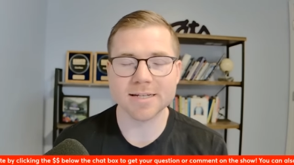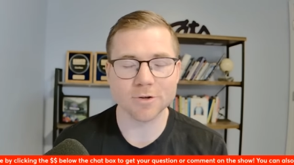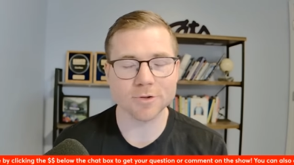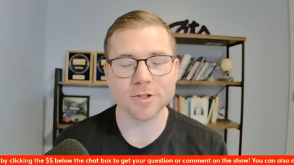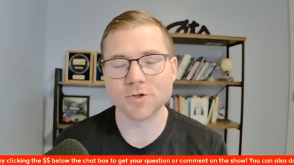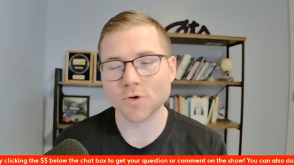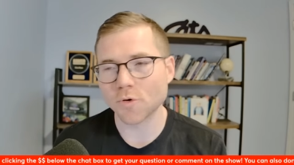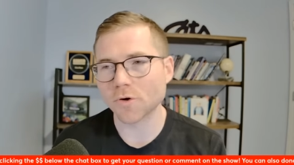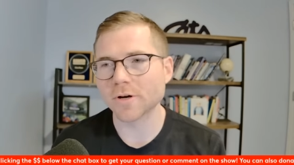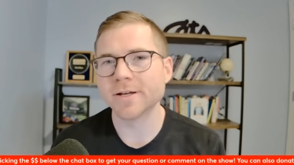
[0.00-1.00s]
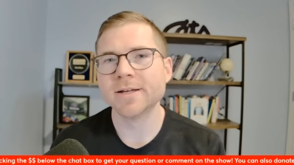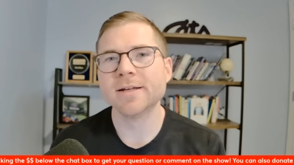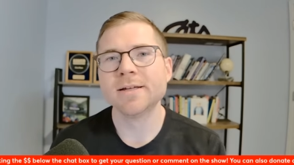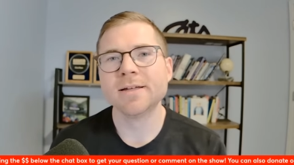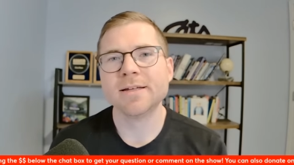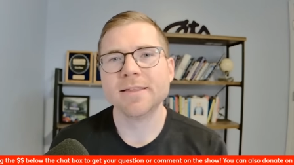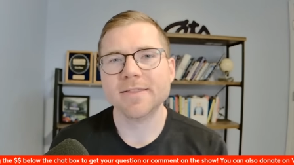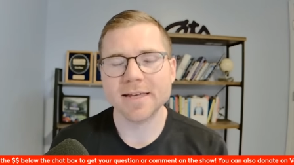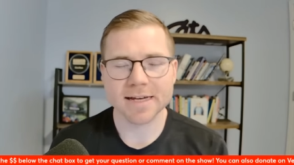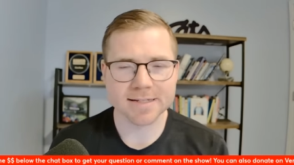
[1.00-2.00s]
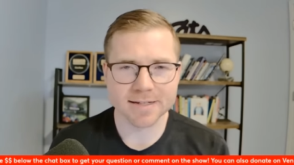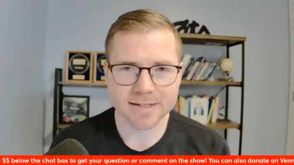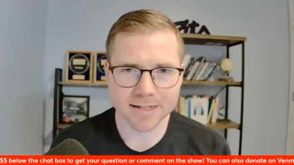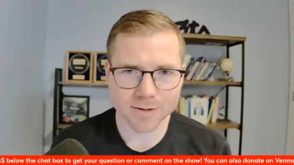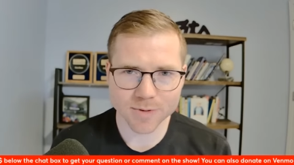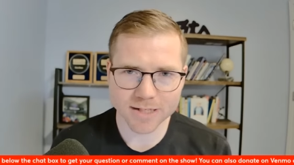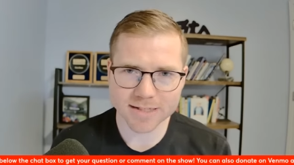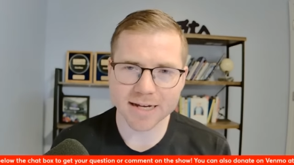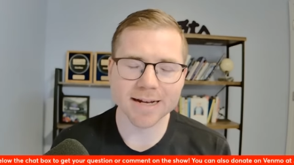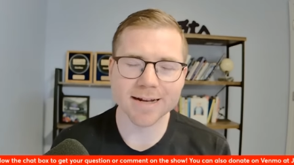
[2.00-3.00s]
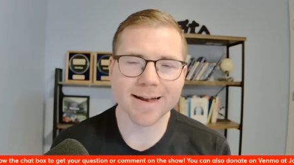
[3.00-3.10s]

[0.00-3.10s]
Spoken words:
tilted toward the SEC and the Big 10.